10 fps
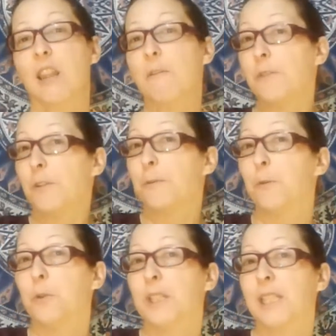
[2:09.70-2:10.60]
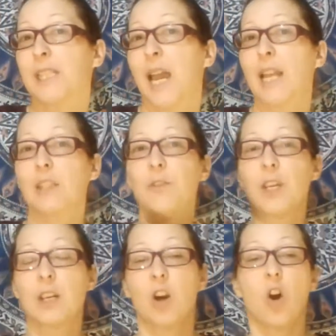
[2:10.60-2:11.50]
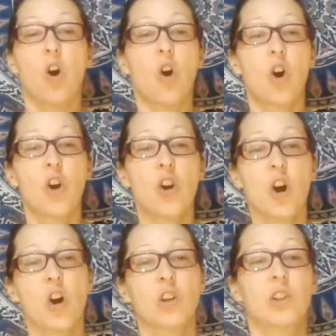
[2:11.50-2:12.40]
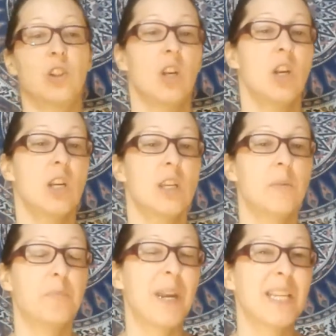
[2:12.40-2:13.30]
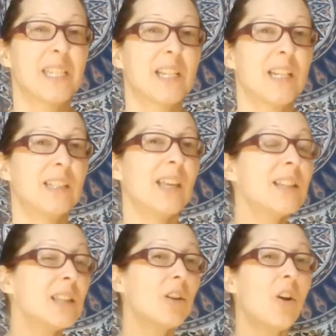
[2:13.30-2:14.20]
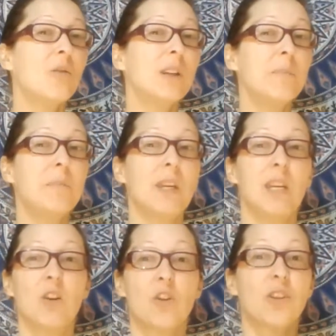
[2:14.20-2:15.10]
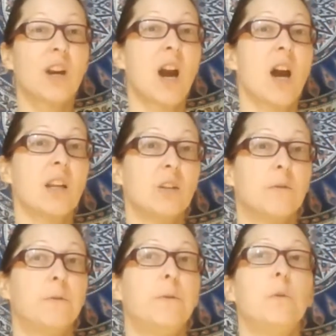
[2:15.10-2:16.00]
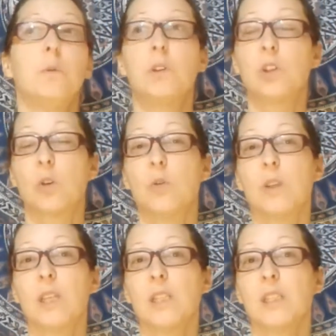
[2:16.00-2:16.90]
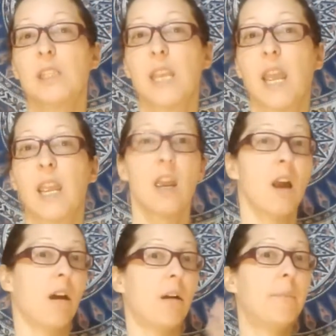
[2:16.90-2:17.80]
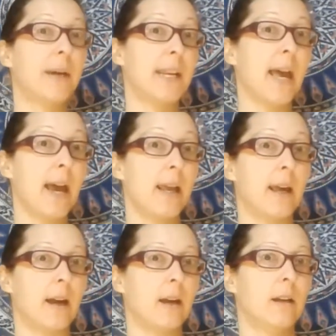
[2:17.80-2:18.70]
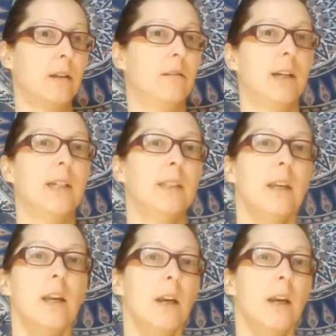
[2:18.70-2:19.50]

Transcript: if the food is sattvic or not basically doesn't only mean on the kind of food. So you can say a banana, right?